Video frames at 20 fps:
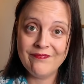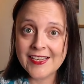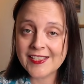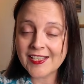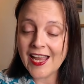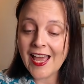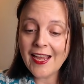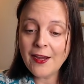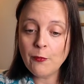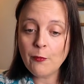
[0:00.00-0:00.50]
It's
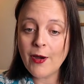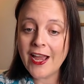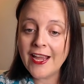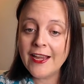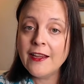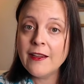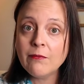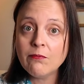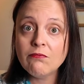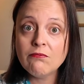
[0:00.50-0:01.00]

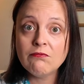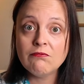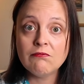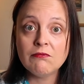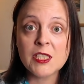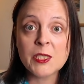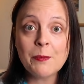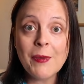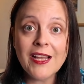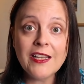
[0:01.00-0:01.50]
lightweight,
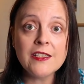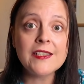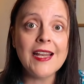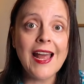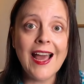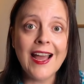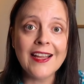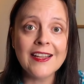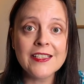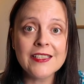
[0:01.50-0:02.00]
smells
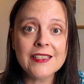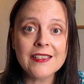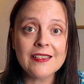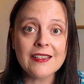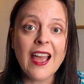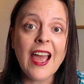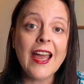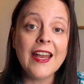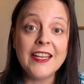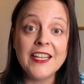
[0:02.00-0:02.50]
nice,
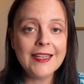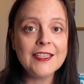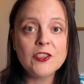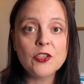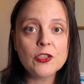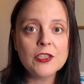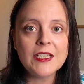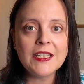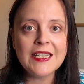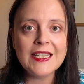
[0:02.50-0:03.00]
and it
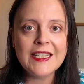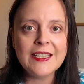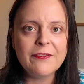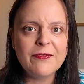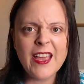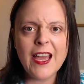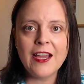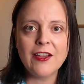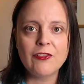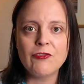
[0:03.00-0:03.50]
doesn't
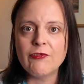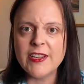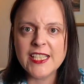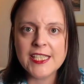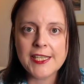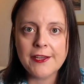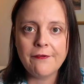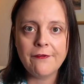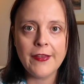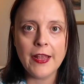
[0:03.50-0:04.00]
leave that
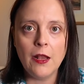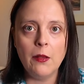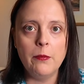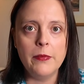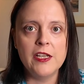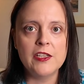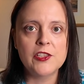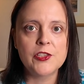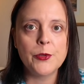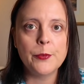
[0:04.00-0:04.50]
greasy
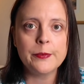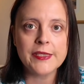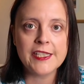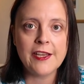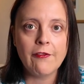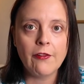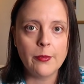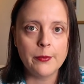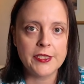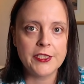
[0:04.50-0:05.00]
film that some
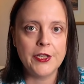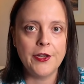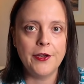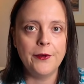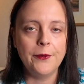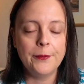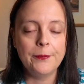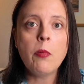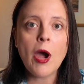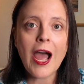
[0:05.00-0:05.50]
serums do.
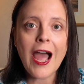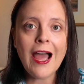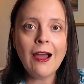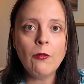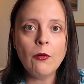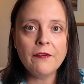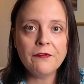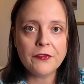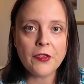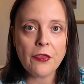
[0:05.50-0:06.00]
But
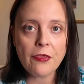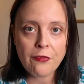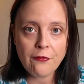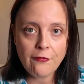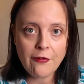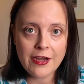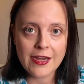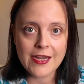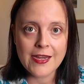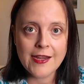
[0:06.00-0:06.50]
out of the
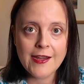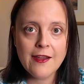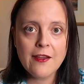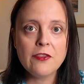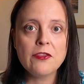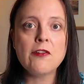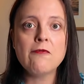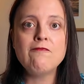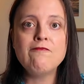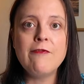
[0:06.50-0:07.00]
three,
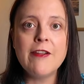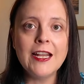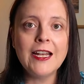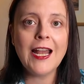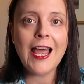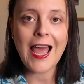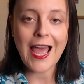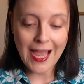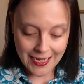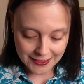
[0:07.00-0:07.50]
the
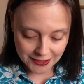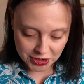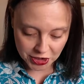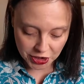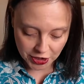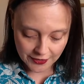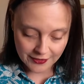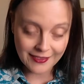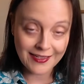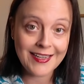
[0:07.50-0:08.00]
real
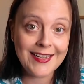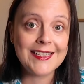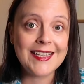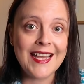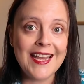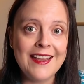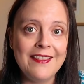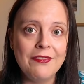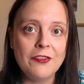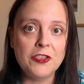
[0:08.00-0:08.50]
action is
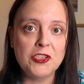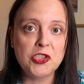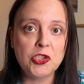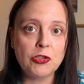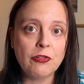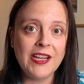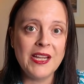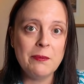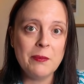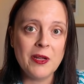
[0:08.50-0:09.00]
in the
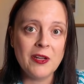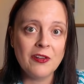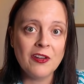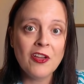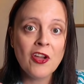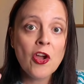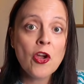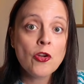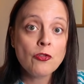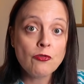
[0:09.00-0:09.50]
treatment,
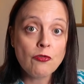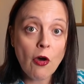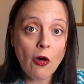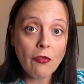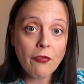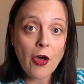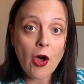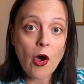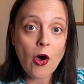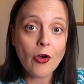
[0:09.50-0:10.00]

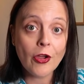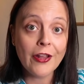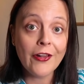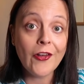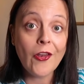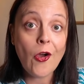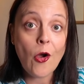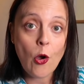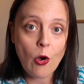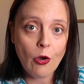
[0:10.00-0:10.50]
not the
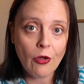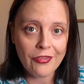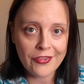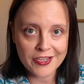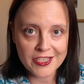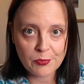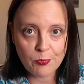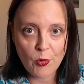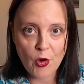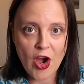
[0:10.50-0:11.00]
oil or
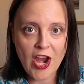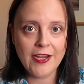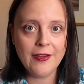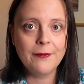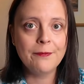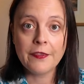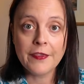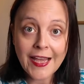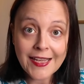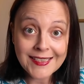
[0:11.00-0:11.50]
the spray.
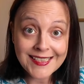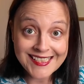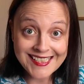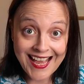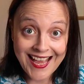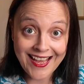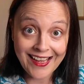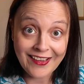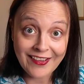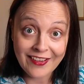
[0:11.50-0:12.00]
That
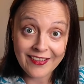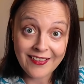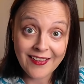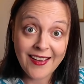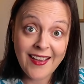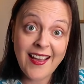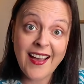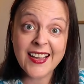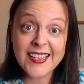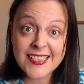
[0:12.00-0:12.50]
said,
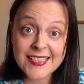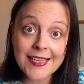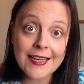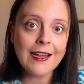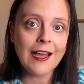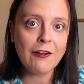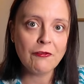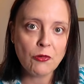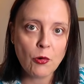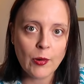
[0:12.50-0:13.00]
I
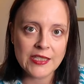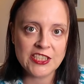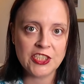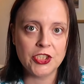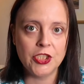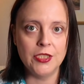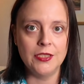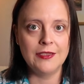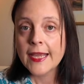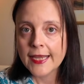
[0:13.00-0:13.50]
still have
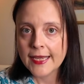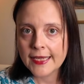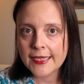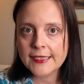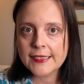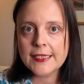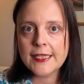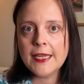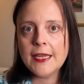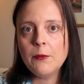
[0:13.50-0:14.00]
questions.
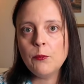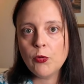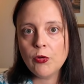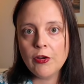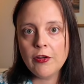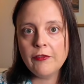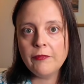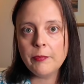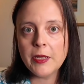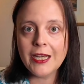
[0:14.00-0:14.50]
Is the
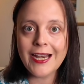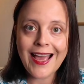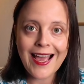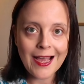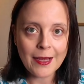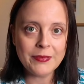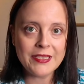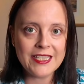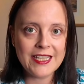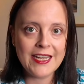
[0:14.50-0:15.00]
improvement
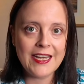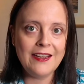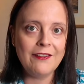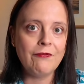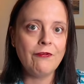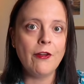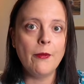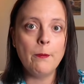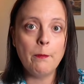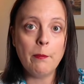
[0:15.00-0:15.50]
I'm seeing
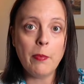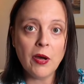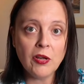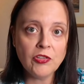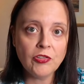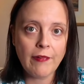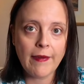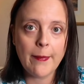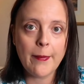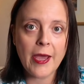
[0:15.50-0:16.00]
from
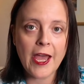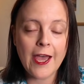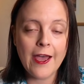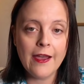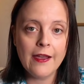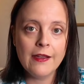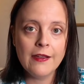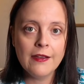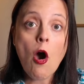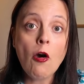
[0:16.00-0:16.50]
bond
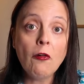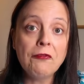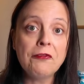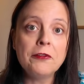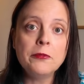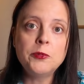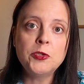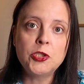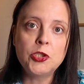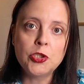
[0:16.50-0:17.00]
repair or
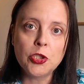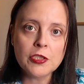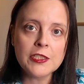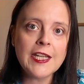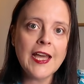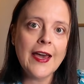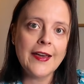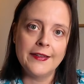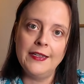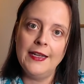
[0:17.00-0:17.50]
from
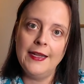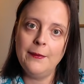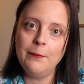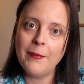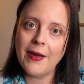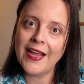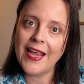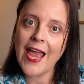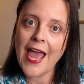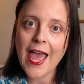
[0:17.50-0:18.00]
just handling
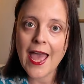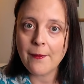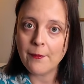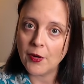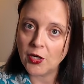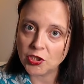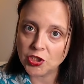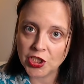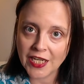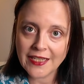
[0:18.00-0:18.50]
my hair
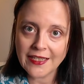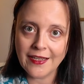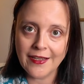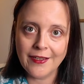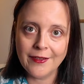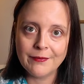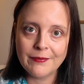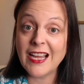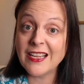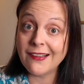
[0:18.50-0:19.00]
more
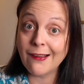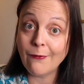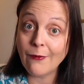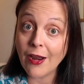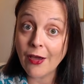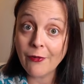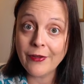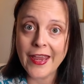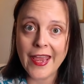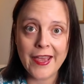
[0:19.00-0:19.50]
gently? I don't
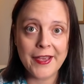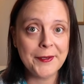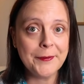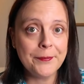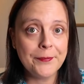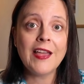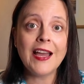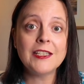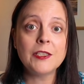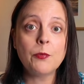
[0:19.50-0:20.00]
know yet.
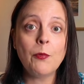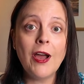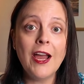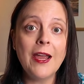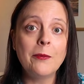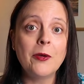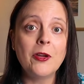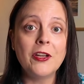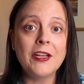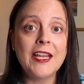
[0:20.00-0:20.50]
That's why
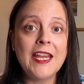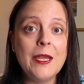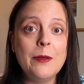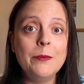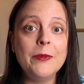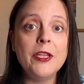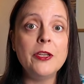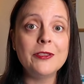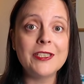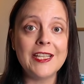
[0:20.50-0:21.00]
I'm going to
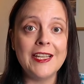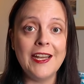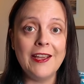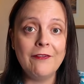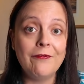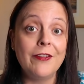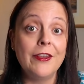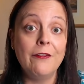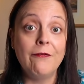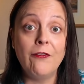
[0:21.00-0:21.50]
keep using
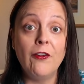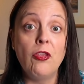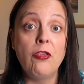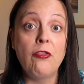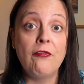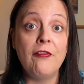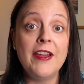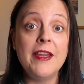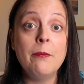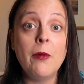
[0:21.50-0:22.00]
it for the full
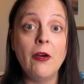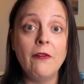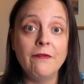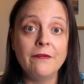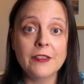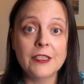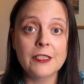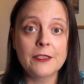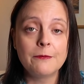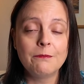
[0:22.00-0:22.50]
3
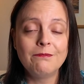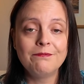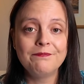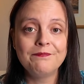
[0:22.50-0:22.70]
months.